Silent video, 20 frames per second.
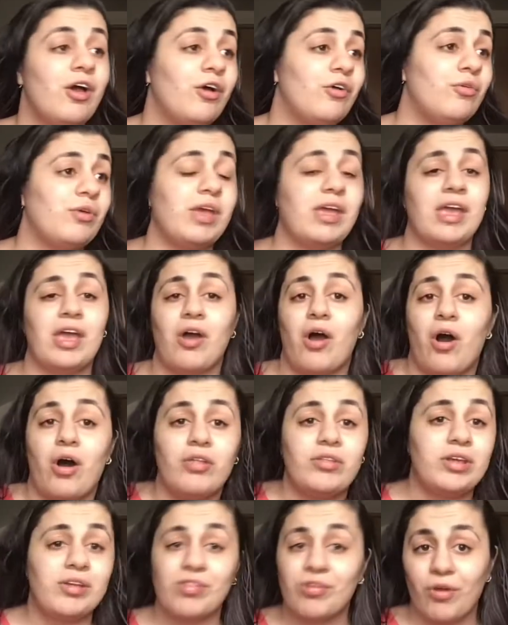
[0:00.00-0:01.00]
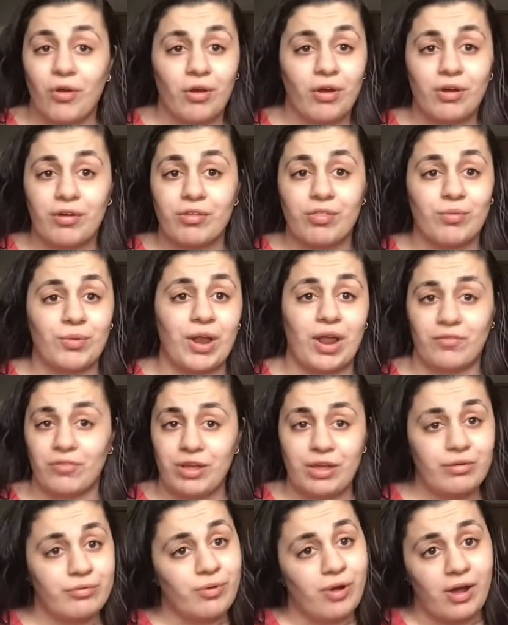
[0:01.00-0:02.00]
who can get all these girls whenever
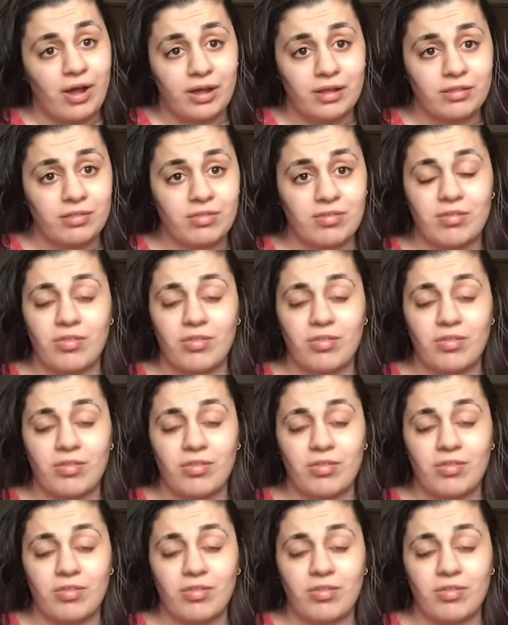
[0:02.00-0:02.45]
he wants,